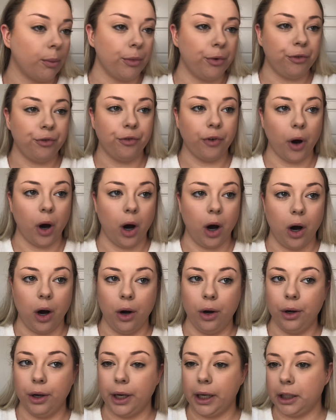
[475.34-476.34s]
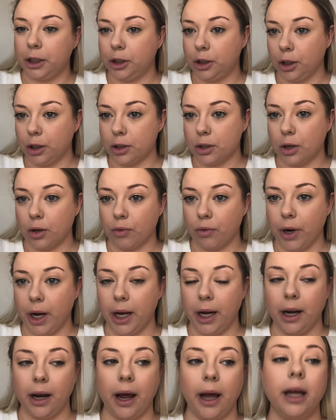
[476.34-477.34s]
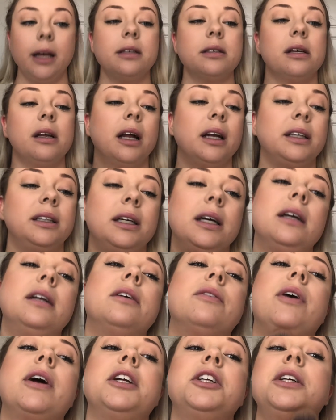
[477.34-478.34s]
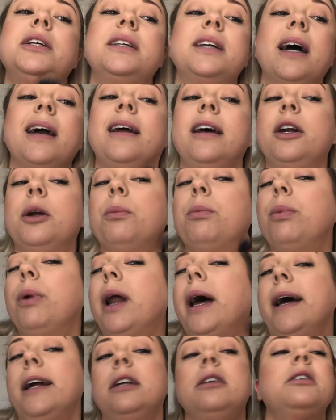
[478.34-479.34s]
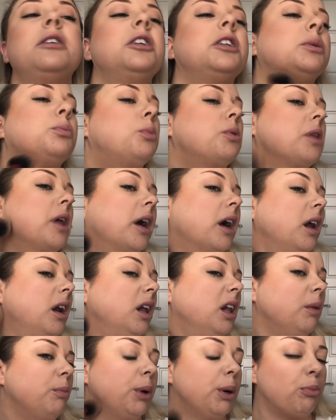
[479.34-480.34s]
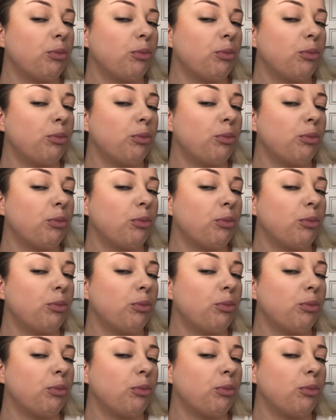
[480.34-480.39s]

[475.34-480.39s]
afar, it does look really nice, and I did eventually get it to blend just with like a little bit of